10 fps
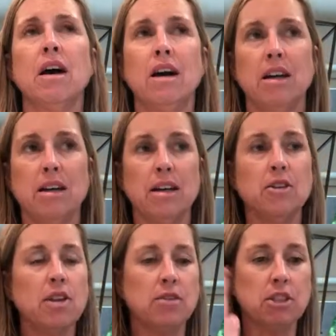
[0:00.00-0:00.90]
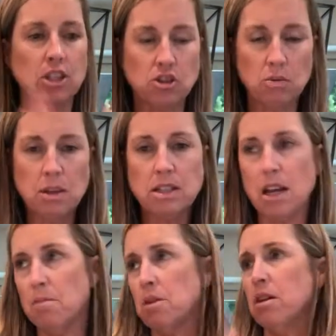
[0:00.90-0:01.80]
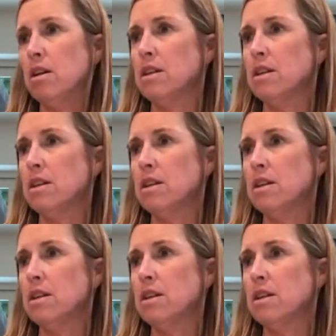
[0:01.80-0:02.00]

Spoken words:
You could have a teacher at one table,